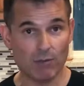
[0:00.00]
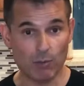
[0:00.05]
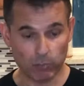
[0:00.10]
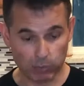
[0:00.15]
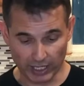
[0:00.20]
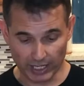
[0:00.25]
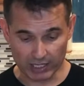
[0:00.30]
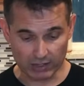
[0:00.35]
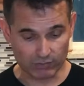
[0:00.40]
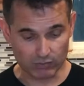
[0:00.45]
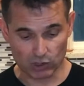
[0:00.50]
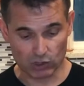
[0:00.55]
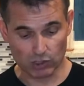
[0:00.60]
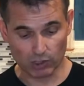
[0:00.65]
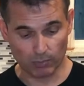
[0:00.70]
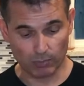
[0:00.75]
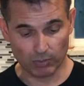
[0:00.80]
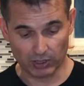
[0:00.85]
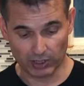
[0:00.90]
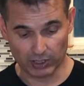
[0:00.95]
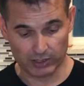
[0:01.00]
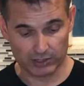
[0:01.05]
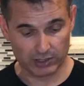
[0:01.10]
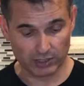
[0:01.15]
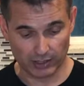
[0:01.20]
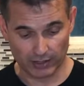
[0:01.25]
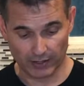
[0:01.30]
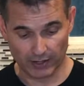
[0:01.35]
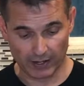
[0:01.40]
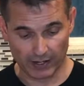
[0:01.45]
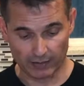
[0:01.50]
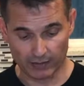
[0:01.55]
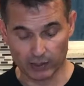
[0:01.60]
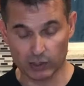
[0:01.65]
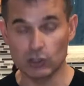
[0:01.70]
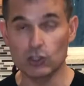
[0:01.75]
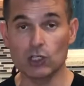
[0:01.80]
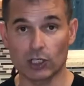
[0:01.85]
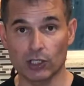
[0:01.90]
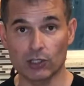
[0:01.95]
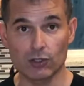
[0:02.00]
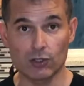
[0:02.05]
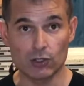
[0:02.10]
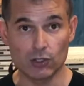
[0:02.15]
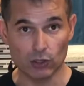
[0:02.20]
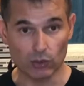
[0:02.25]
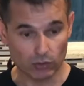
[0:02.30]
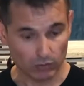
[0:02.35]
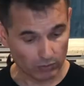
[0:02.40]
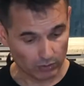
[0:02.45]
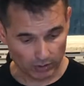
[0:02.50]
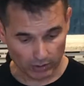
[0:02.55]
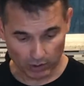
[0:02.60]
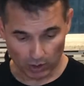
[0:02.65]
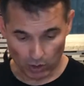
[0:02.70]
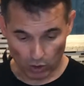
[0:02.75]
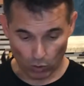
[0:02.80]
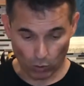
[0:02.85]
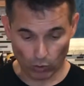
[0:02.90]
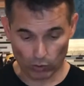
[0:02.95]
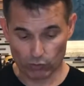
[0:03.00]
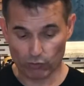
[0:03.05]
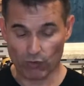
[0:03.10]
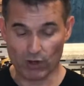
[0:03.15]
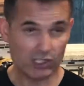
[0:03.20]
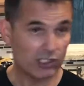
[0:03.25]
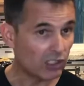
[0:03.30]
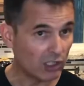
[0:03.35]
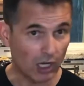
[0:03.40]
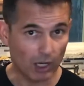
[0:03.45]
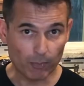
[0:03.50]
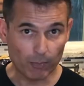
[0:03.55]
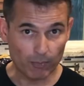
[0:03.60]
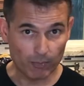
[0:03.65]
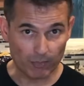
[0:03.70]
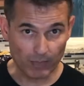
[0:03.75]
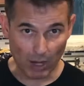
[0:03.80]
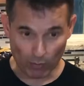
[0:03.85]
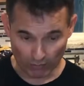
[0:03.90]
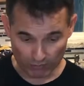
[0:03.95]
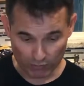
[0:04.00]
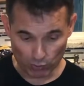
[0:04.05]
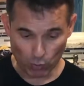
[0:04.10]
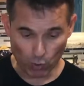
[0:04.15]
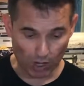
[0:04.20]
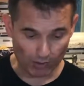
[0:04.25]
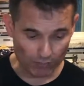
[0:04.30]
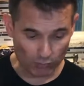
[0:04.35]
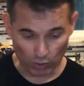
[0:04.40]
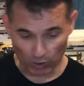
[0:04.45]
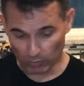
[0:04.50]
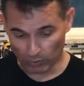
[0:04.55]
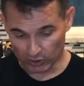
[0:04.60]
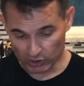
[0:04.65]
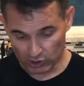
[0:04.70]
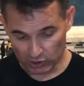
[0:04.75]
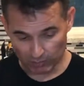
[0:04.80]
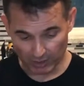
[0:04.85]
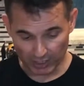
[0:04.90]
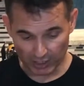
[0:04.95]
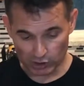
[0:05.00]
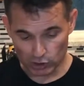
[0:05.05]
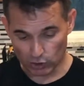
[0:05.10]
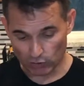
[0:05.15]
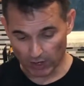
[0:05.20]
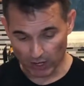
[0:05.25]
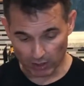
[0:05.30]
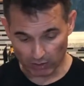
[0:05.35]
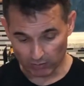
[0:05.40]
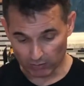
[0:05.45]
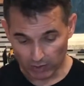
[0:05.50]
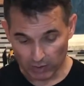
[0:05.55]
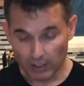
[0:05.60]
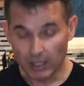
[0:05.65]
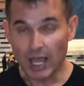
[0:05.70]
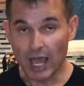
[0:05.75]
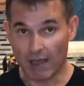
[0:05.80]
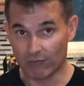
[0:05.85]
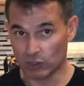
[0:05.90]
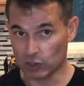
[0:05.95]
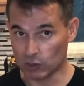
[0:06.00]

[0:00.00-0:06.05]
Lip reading: it plain with just a polenta and the chicken stew, or dress it up however you want. If you want to put spinach around, have a